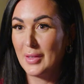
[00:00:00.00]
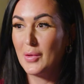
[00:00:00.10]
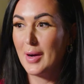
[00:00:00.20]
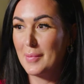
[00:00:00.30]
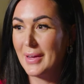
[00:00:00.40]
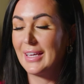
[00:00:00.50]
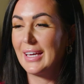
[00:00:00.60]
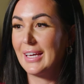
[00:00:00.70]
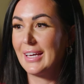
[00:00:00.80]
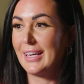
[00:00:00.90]
You are
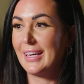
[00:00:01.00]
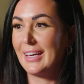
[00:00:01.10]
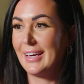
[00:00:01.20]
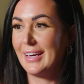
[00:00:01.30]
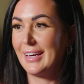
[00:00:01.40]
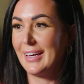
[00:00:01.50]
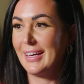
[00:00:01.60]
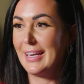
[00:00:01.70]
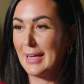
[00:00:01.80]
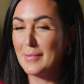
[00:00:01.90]
making
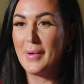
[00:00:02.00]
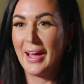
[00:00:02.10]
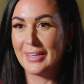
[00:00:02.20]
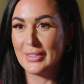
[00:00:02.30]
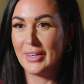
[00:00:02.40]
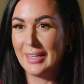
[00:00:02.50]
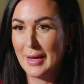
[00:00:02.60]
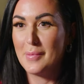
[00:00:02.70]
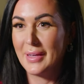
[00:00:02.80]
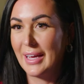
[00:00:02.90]
an impact on an
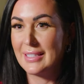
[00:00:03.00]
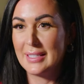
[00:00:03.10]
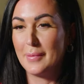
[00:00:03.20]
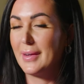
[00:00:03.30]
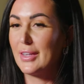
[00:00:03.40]
NBA team,